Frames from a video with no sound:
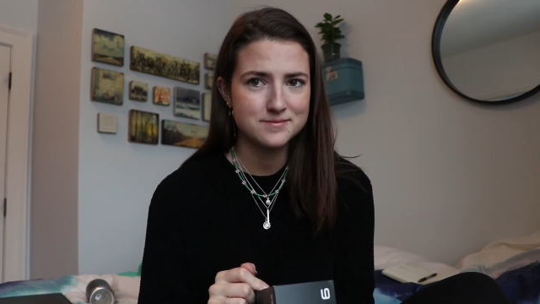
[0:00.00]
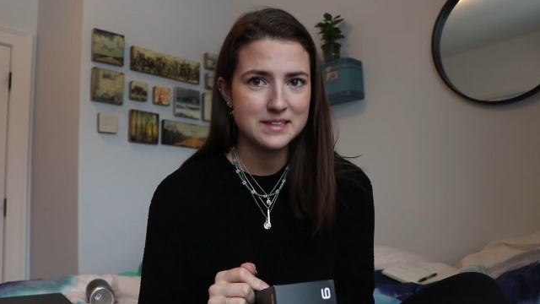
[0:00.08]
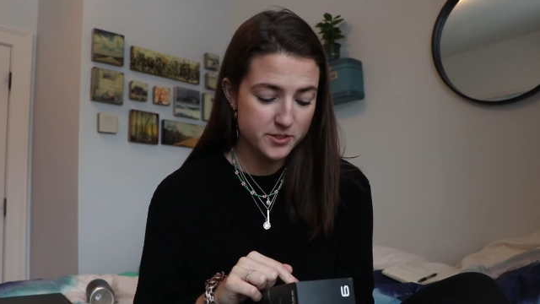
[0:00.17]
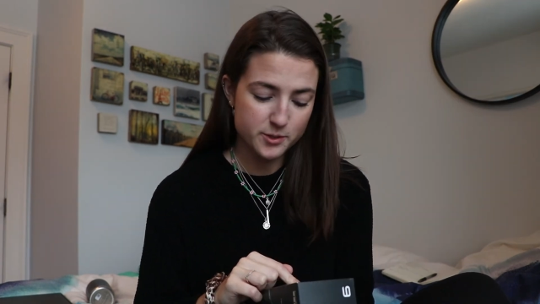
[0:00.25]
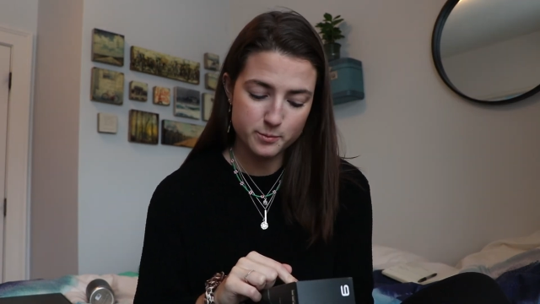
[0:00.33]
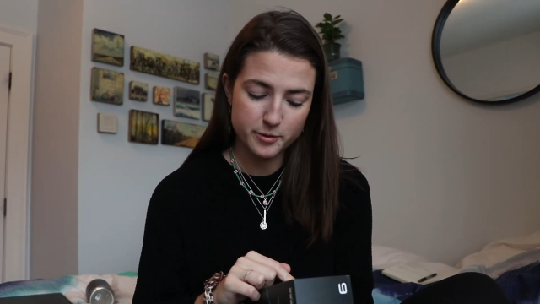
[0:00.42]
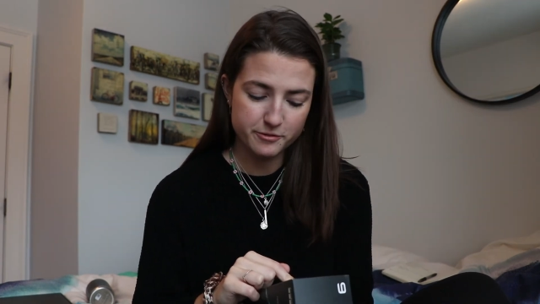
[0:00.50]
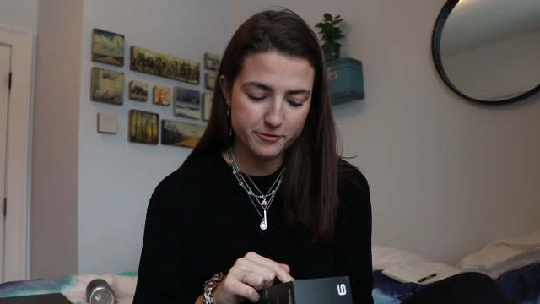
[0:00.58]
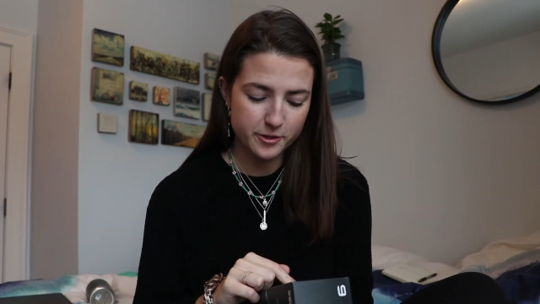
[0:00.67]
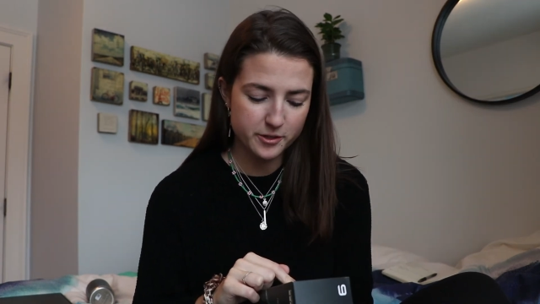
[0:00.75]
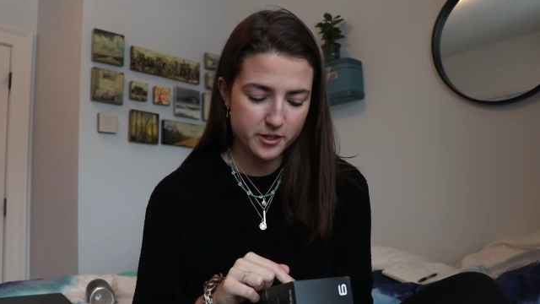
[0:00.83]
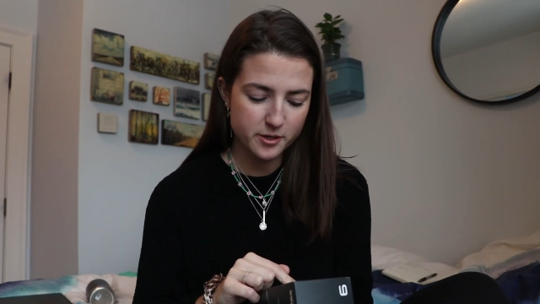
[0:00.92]
super
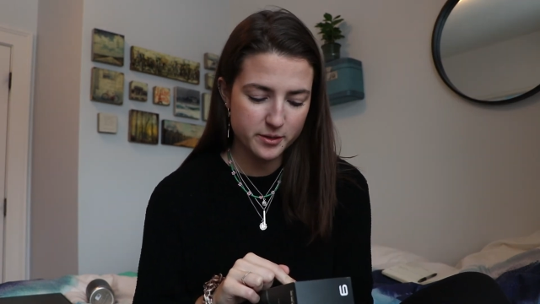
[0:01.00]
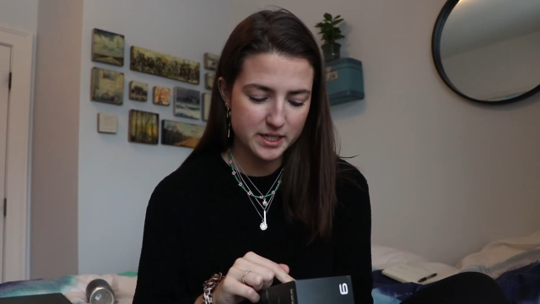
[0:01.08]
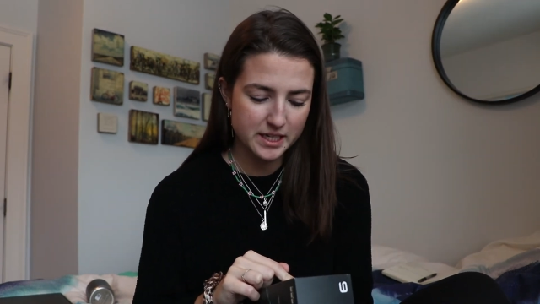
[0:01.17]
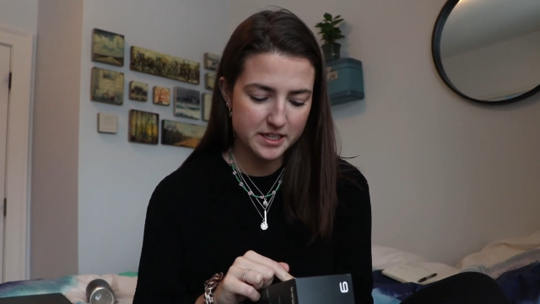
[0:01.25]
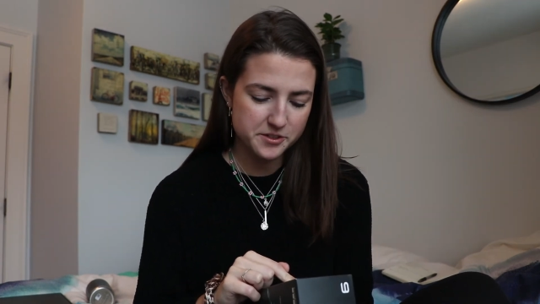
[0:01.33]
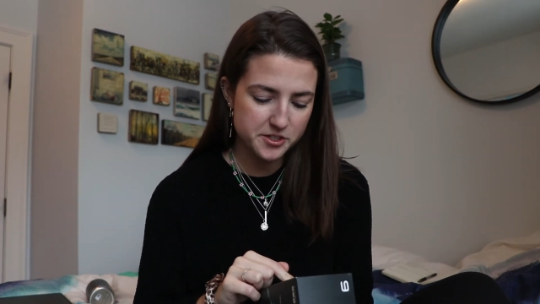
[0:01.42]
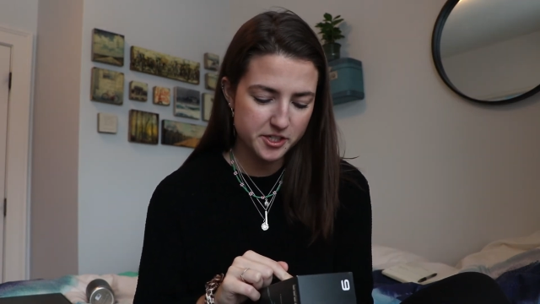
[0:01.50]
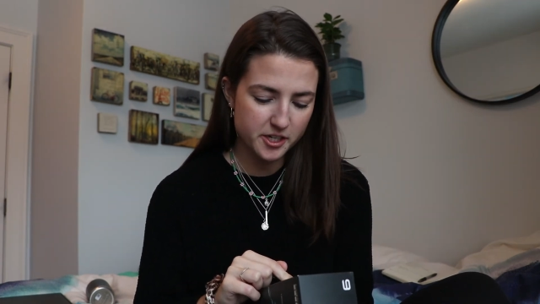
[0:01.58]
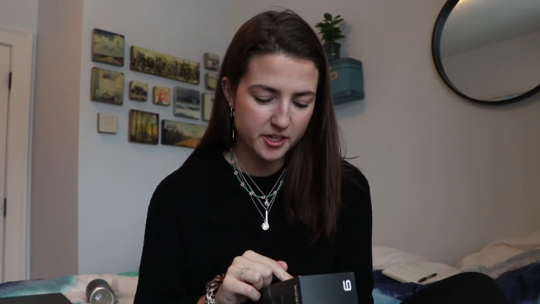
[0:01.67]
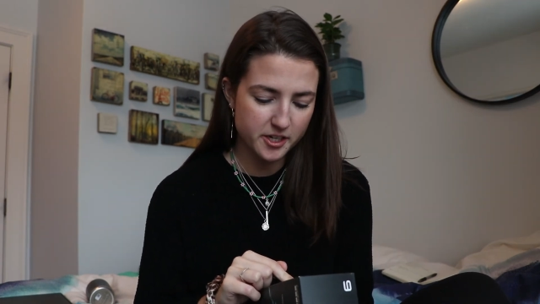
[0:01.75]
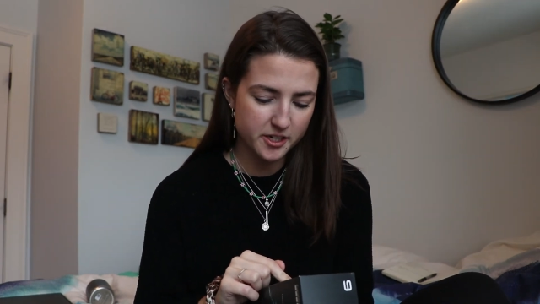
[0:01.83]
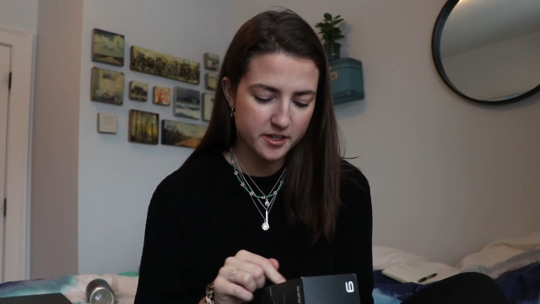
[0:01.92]
photo and
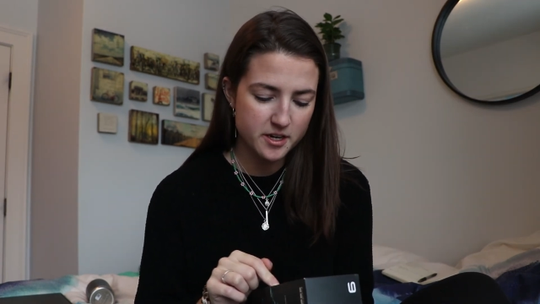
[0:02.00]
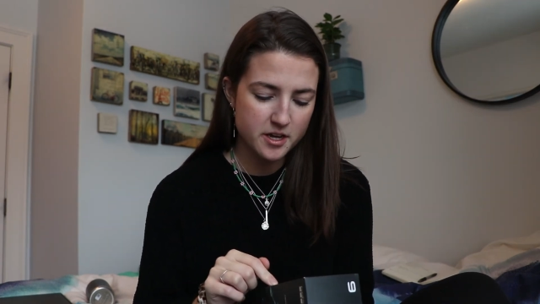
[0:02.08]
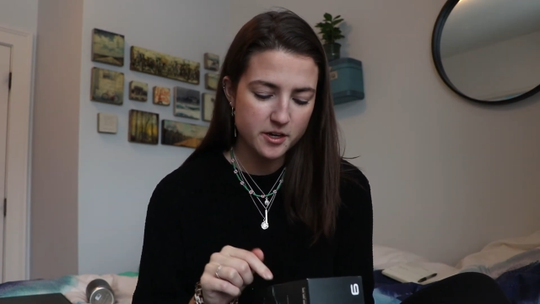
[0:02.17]
HDR,